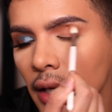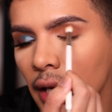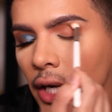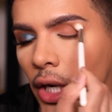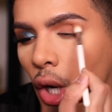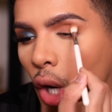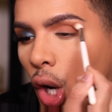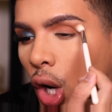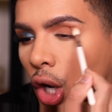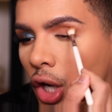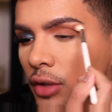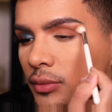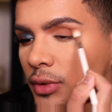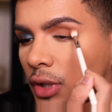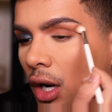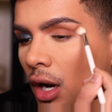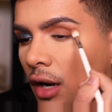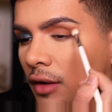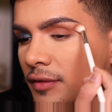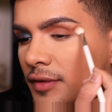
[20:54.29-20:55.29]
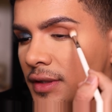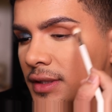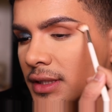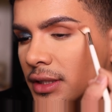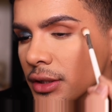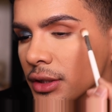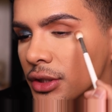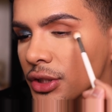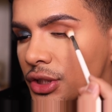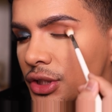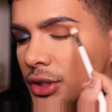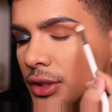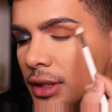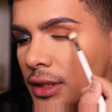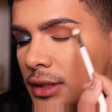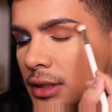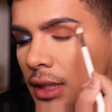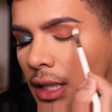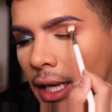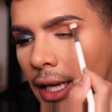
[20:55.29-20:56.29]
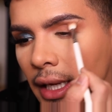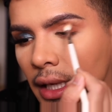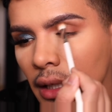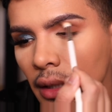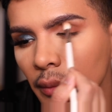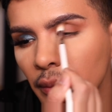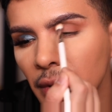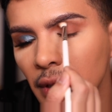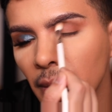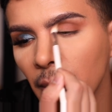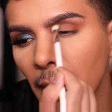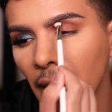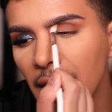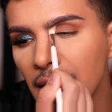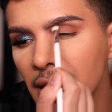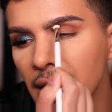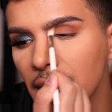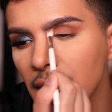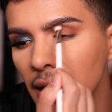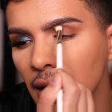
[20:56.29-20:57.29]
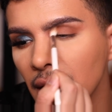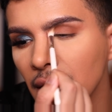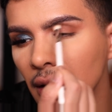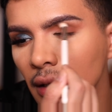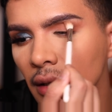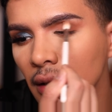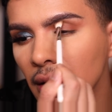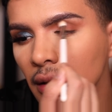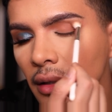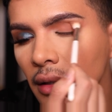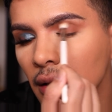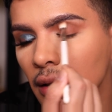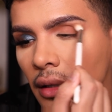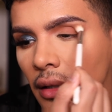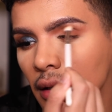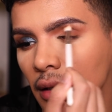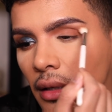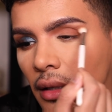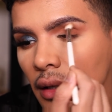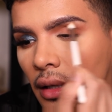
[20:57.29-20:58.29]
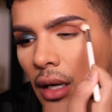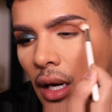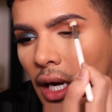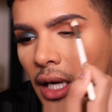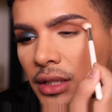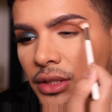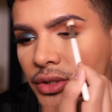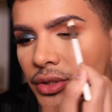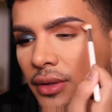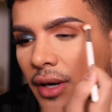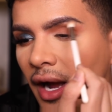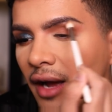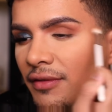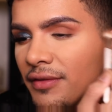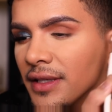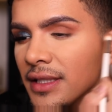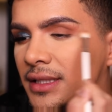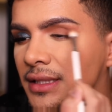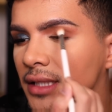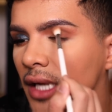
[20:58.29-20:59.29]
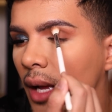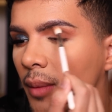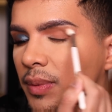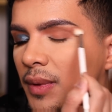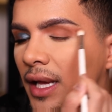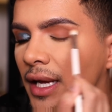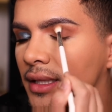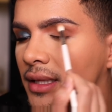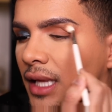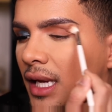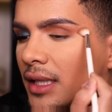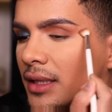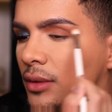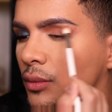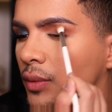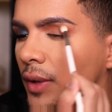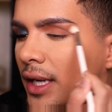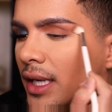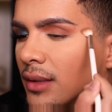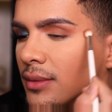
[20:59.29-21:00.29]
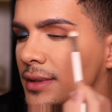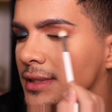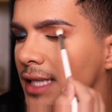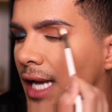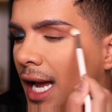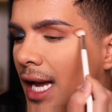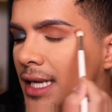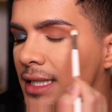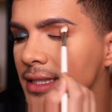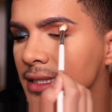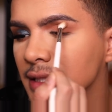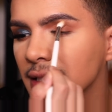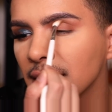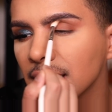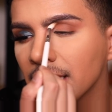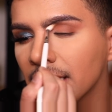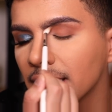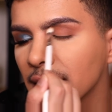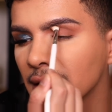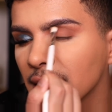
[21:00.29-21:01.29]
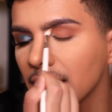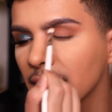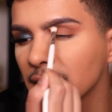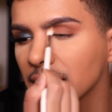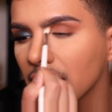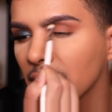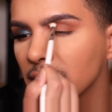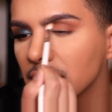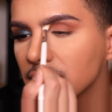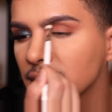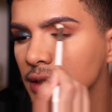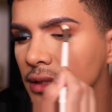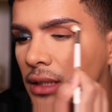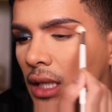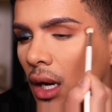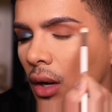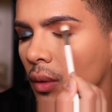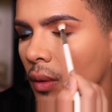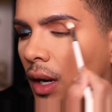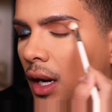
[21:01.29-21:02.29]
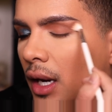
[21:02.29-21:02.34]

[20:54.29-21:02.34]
an armed officer shouldn't like be making a traffic stop like that, the way it was escalated like that is so